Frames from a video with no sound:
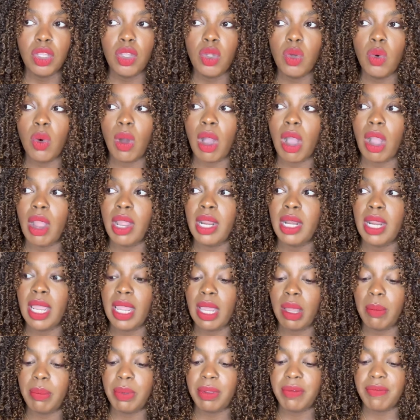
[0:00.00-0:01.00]
You are an
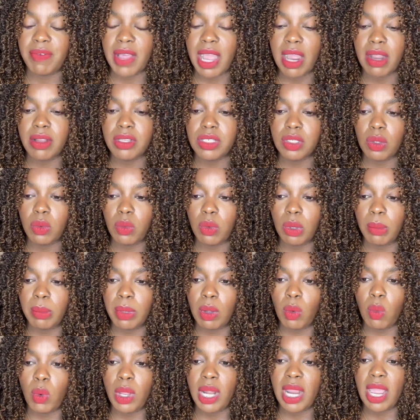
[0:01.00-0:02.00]
amplifier as a
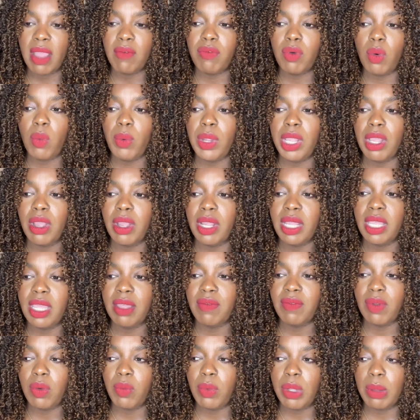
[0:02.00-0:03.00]
woman. Whatever we are
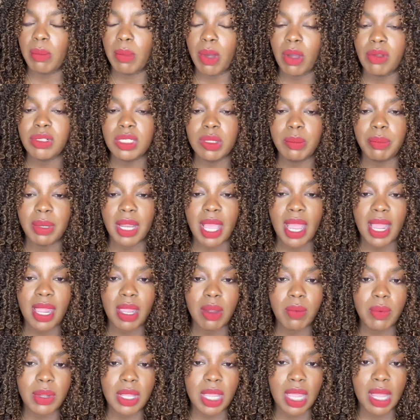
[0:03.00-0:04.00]
given, we multiply
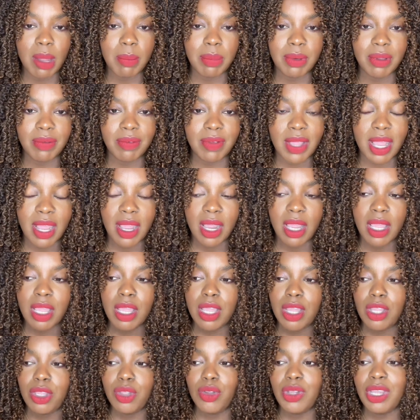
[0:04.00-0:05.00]
and we amplify.
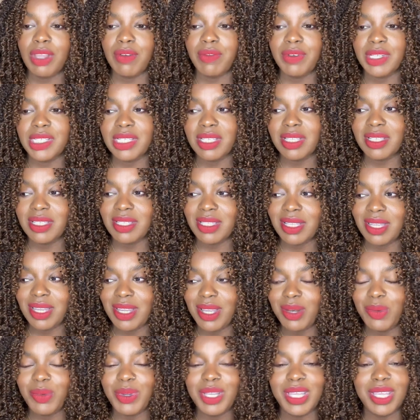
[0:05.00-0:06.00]
You give us a
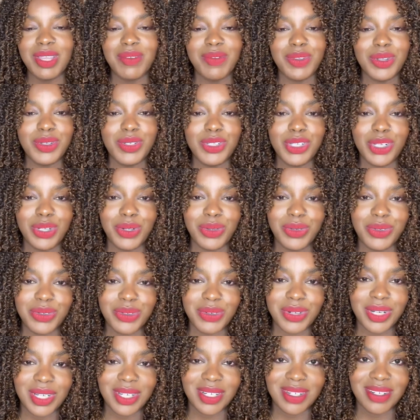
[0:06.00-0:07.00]
seed, we give you
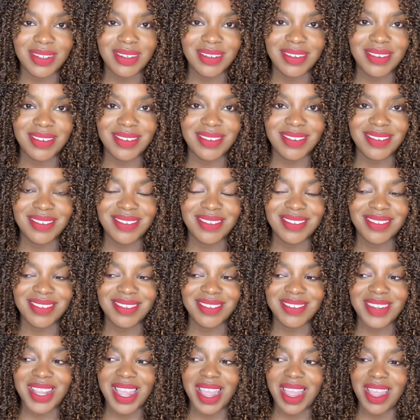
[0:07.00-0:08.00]
children.
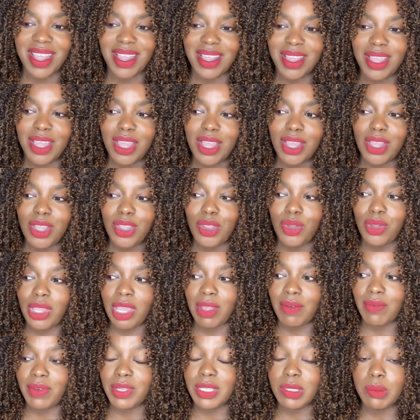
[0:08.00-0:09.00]
Okay? You
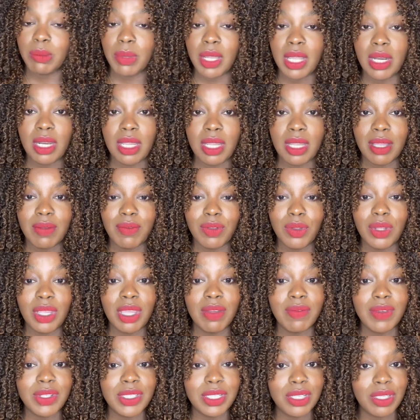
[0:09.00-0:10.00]
give us money. If you
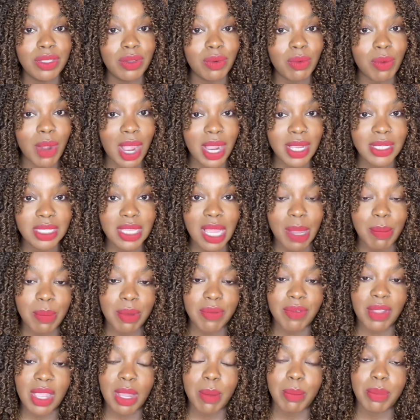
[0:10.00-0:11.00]
give it to the right
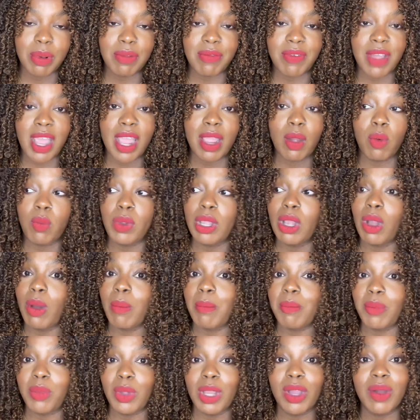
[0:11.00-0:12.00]
type of amplifier, we're
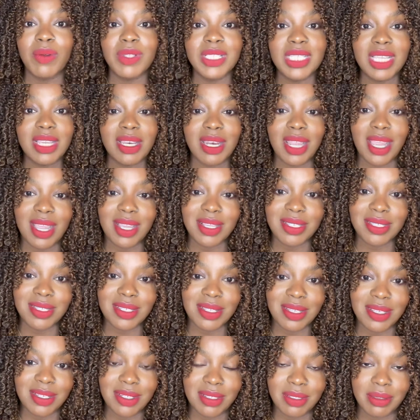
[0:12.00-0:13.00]
gonna
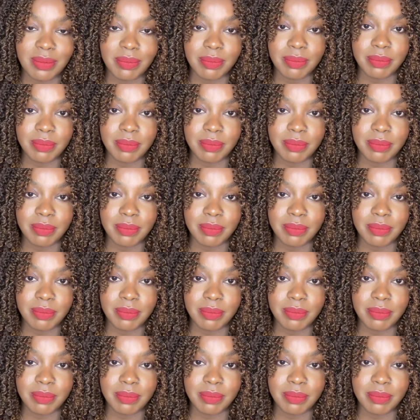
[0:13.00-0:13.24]
10x it.